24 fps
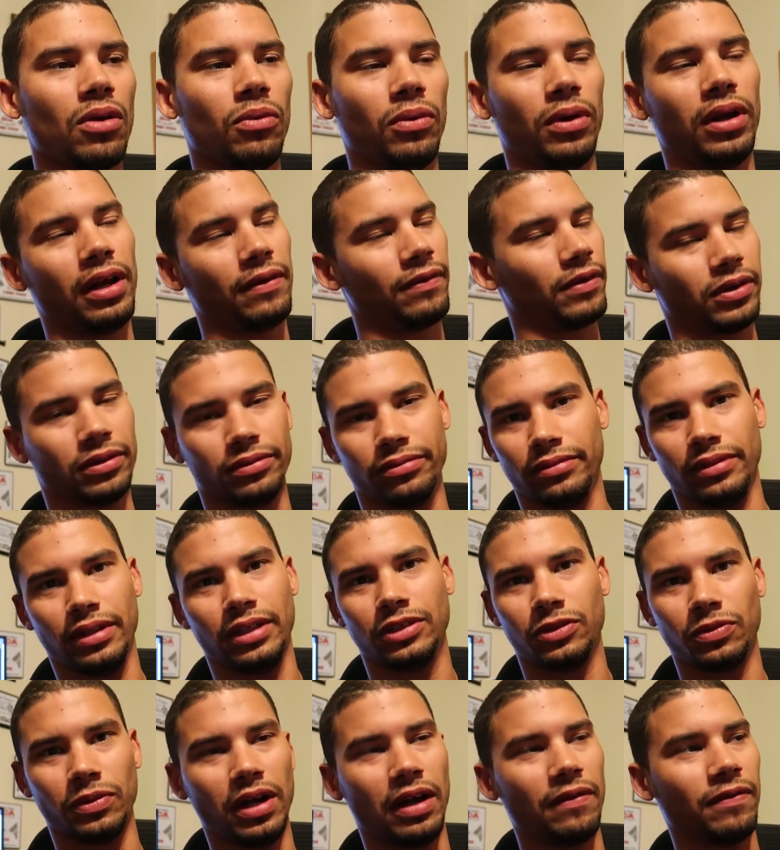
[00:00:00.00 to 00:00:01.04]
whatever.
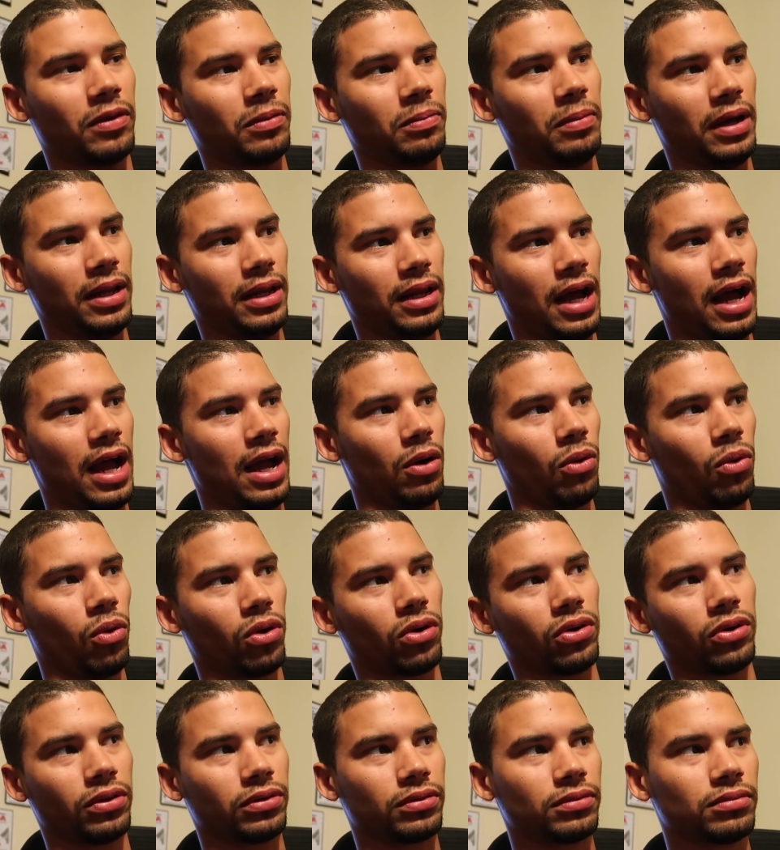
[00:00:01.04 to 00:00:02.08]
But I
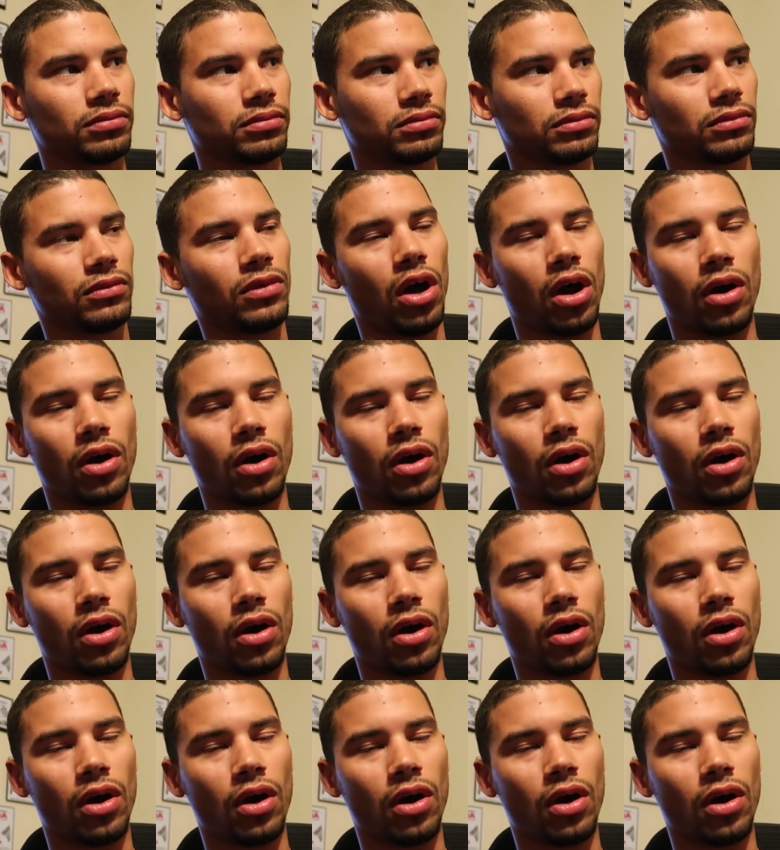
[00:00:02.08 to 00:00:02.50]
ordered